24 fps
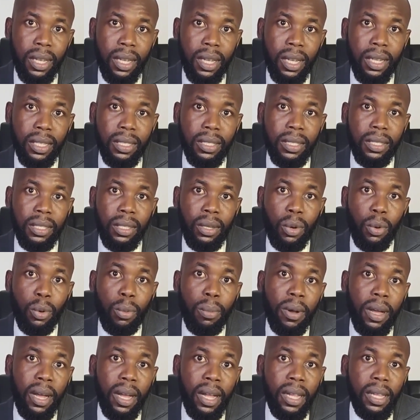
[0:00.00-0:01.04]
as the
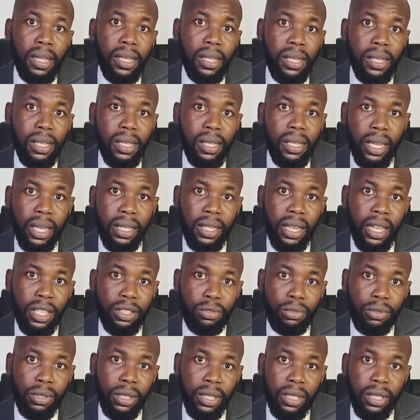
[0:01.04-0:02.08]
global standard
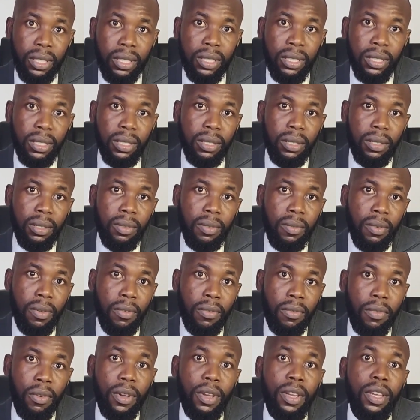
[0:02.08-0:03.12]
rate
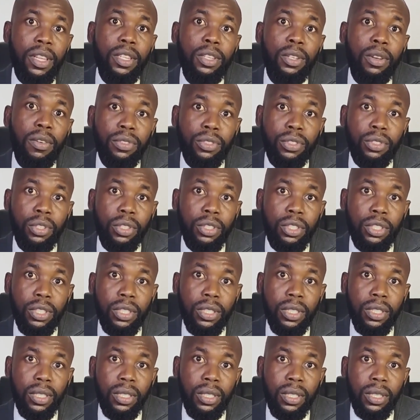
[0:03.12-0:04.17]
for any of such